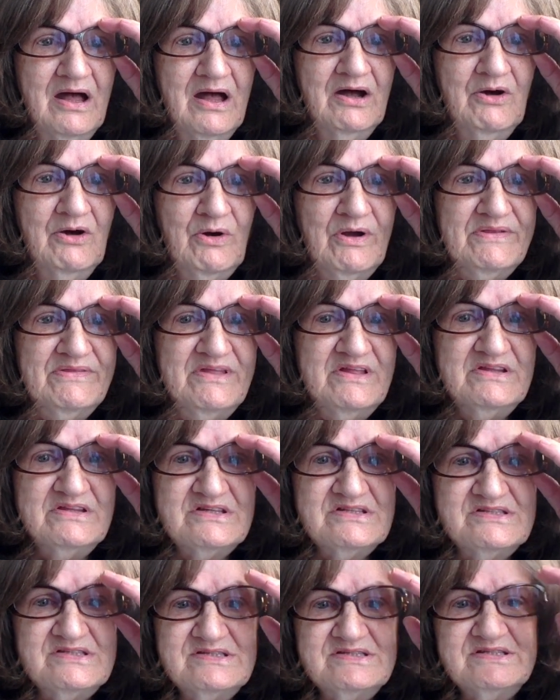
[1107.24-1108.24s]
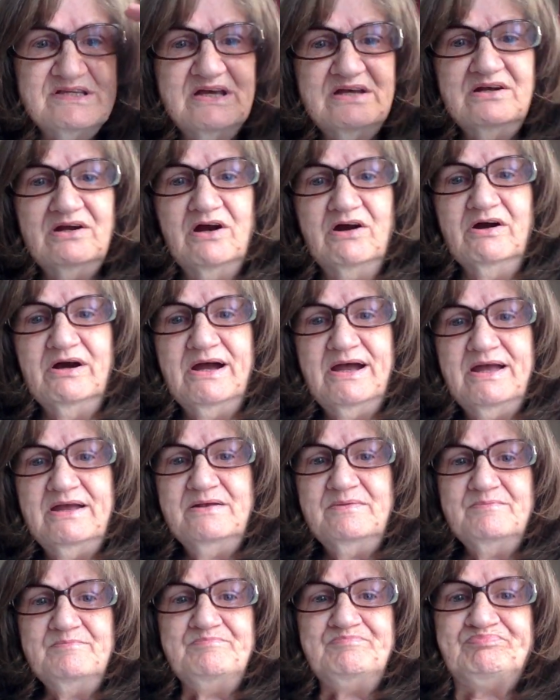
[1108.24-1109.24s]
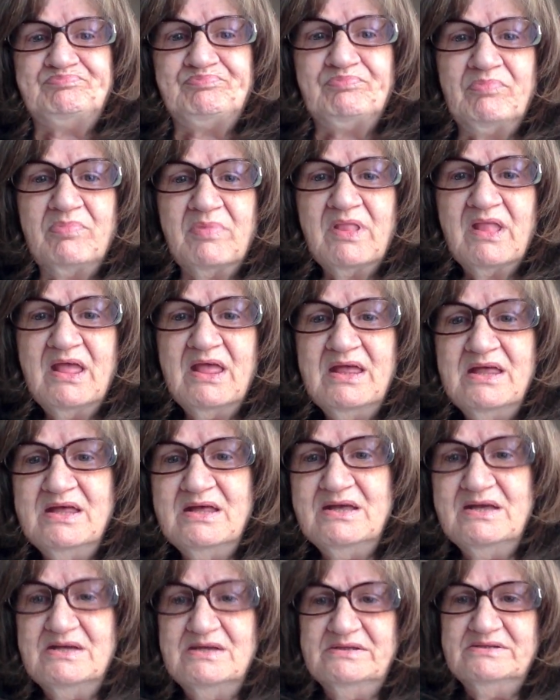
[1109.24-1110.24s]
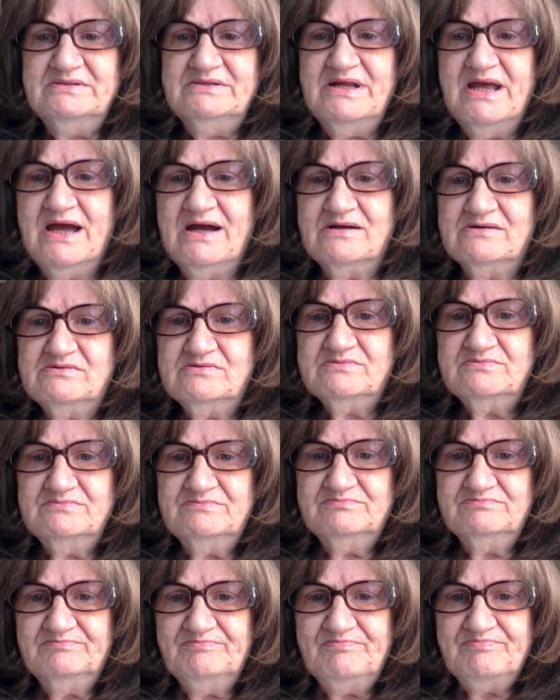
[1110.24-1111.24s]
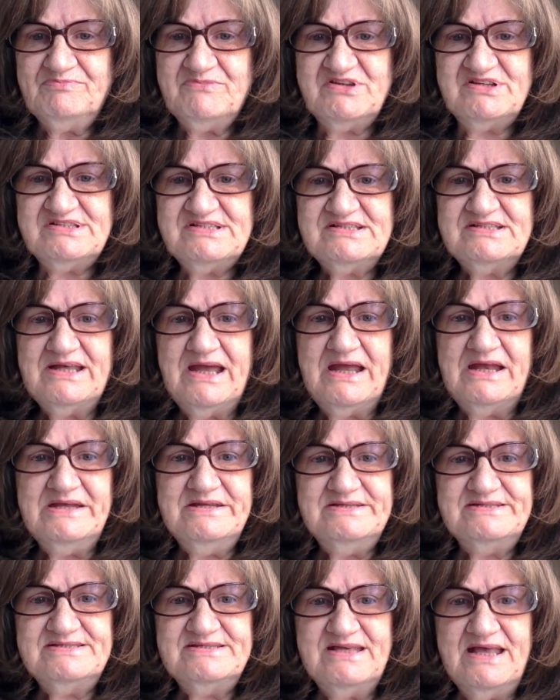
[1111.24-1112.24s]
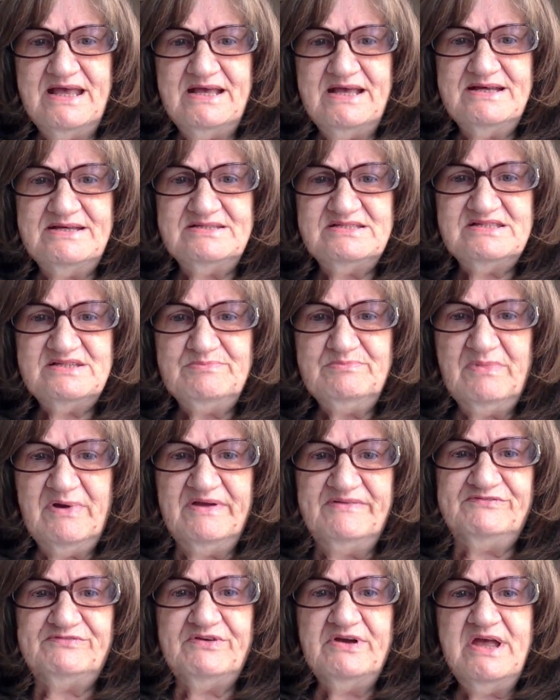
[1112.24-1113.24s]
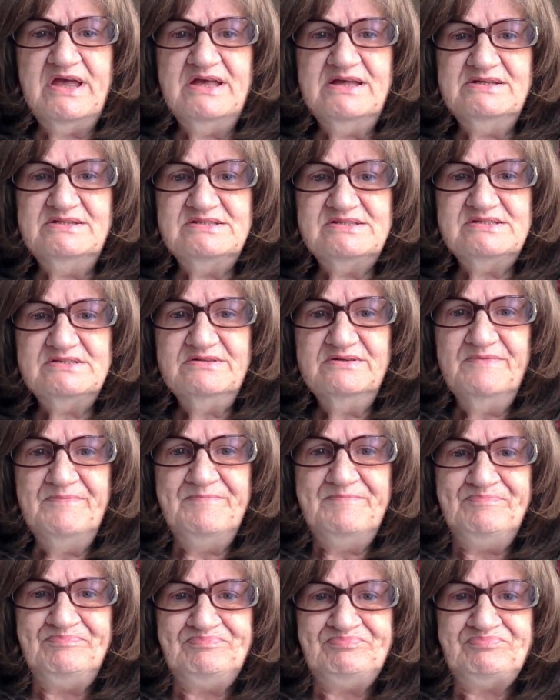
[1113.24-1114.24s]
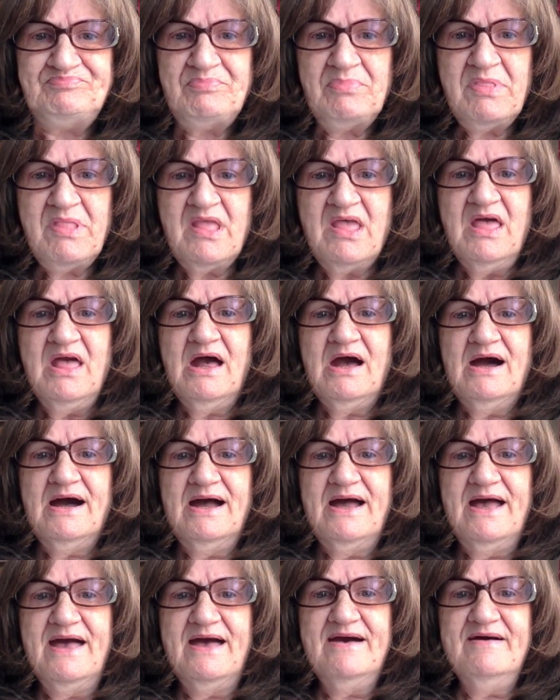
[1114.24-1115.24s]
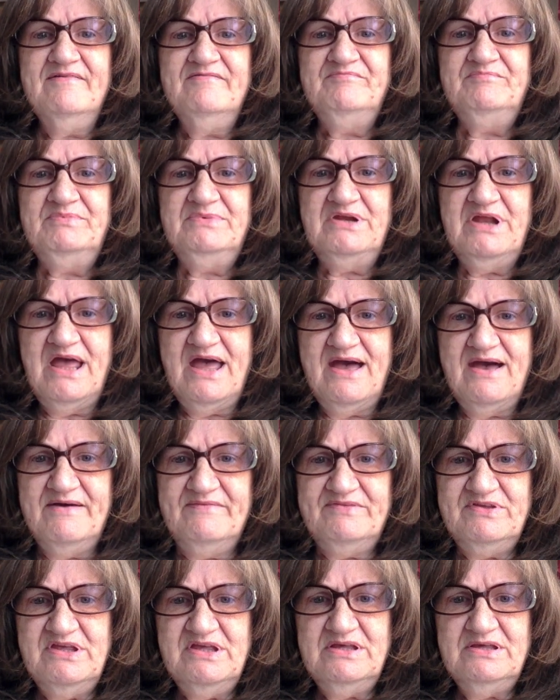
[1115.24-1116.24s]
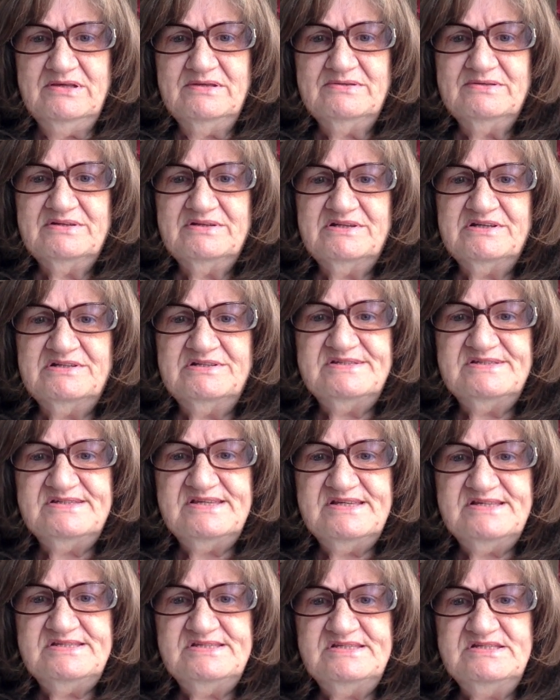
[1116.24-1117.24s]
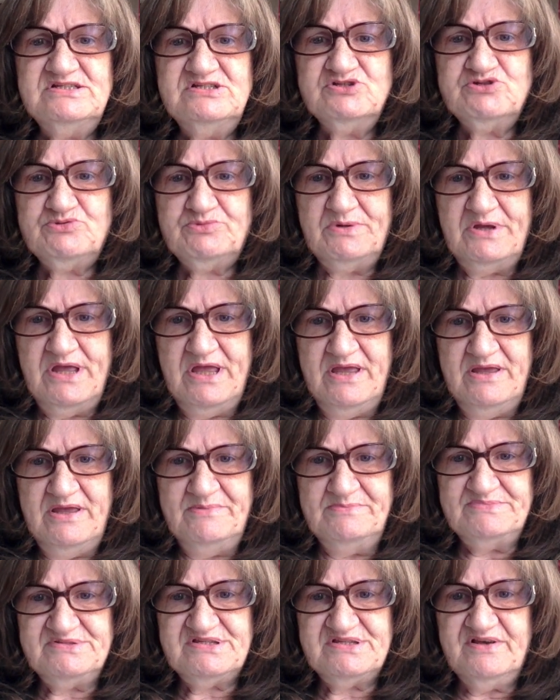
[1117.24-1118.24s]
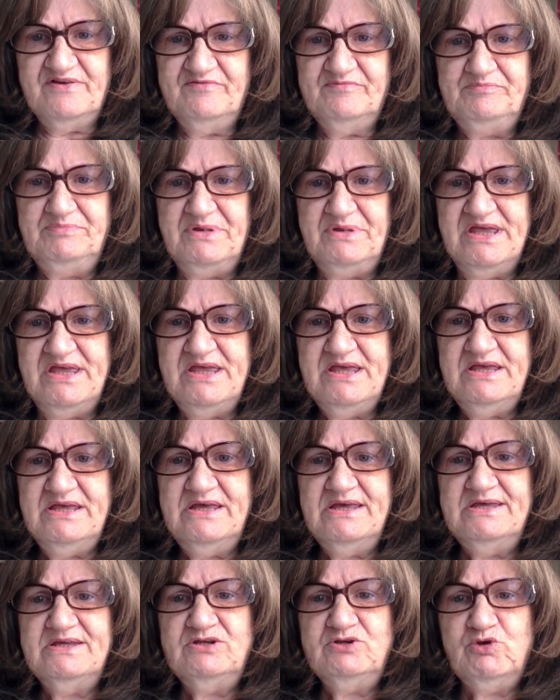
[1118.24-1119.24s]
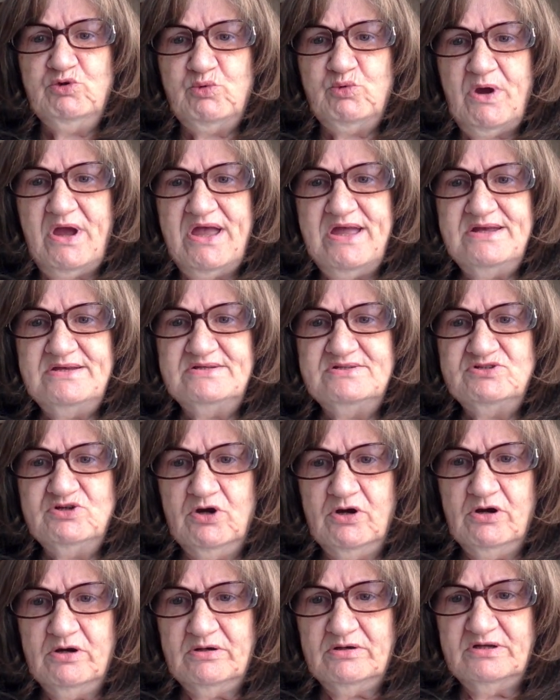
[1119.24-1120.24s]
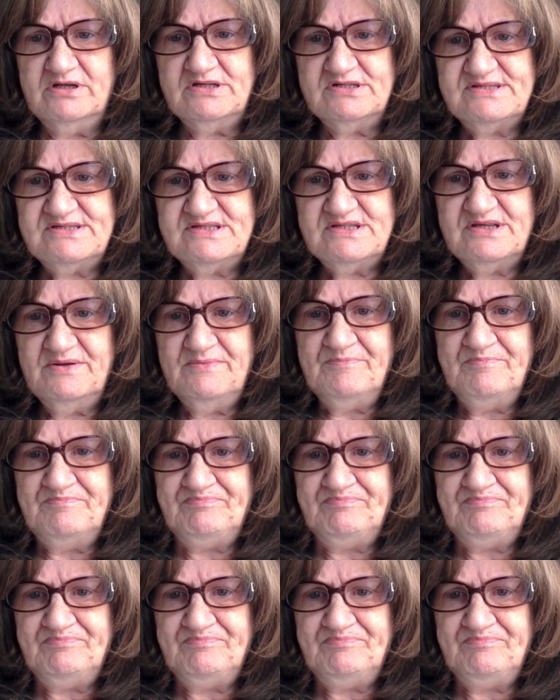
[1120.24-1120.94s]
Oh, I think this is it. All right. Now, this lady says, My friends, I have been having consistent dreams of being in great darkness.